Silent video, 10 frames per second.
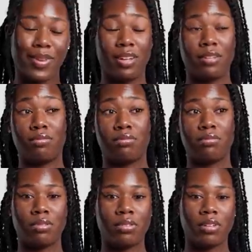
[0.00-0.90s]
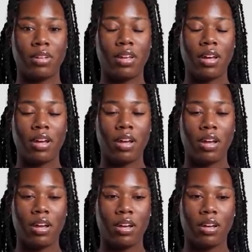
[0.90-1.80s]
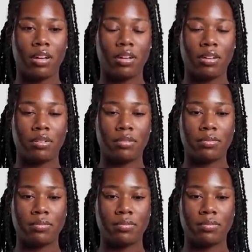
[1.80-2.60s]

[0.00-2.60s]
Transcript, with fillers: as a culture. Um,